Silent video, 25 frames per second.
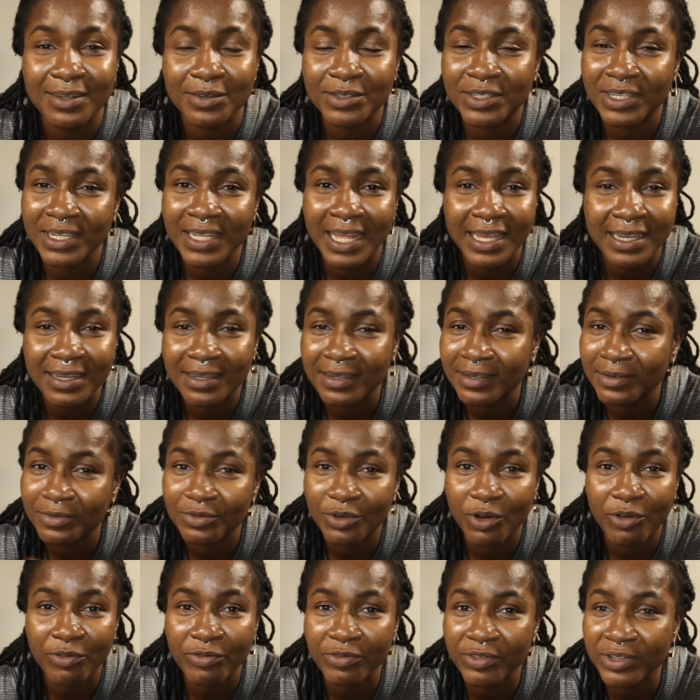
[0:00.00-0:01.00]
Like
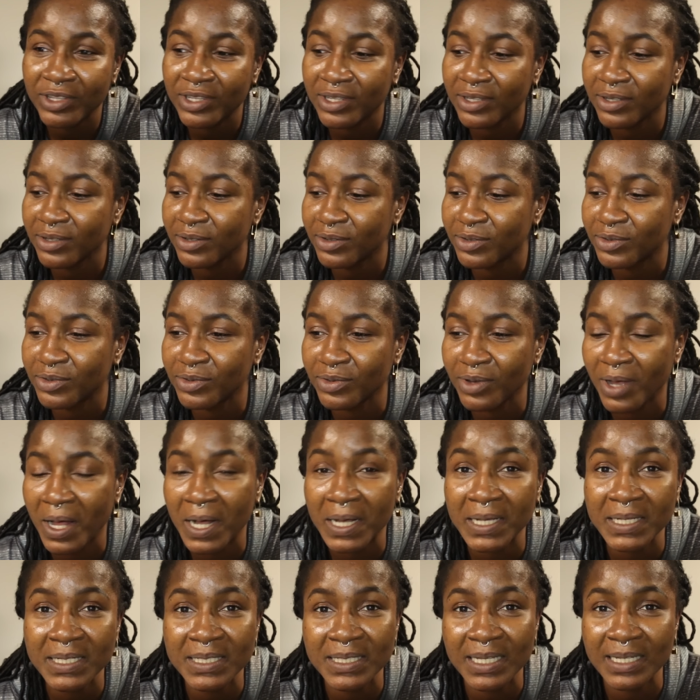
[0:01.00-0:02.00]
roughly 2
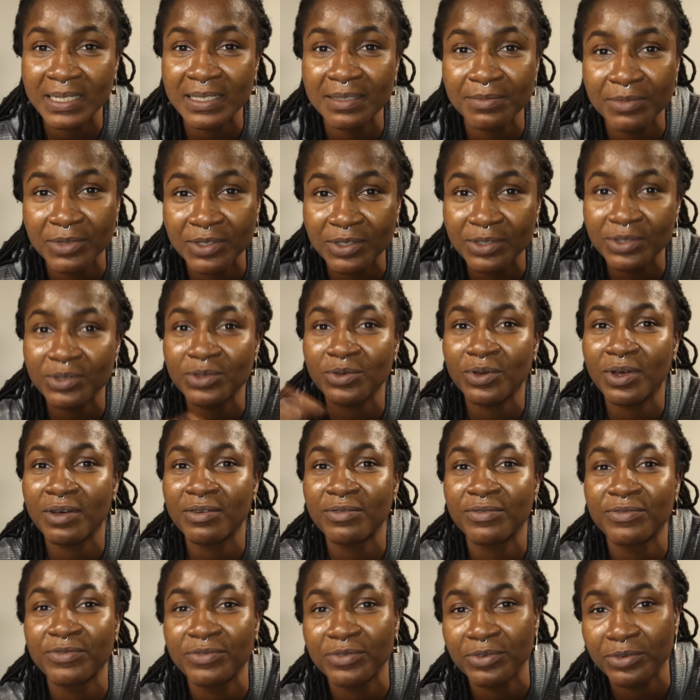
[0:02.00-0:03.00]
hours 30 minutes to
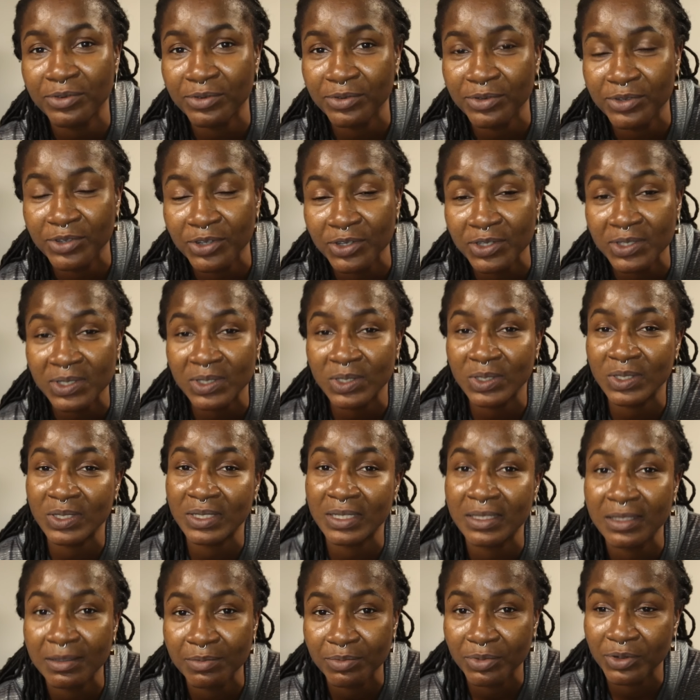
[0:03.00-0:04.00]
and fro, just
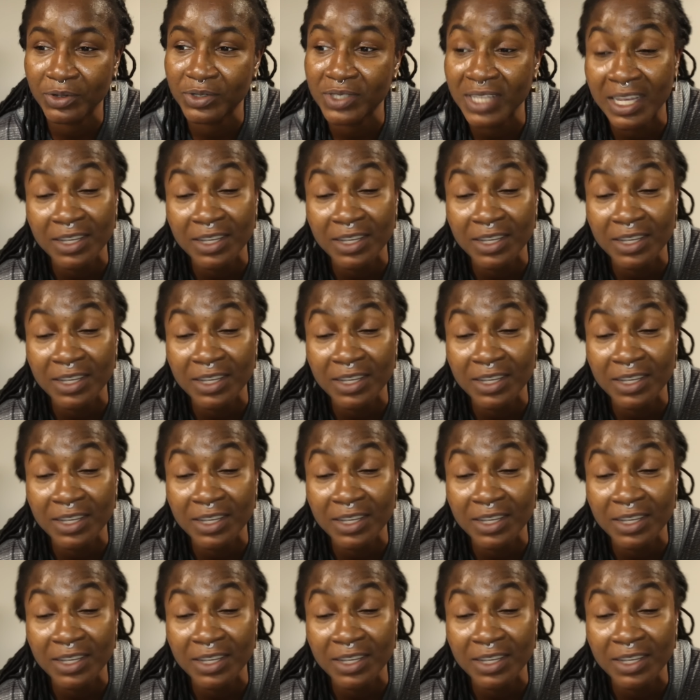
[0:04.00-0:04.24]
sitting in the bus.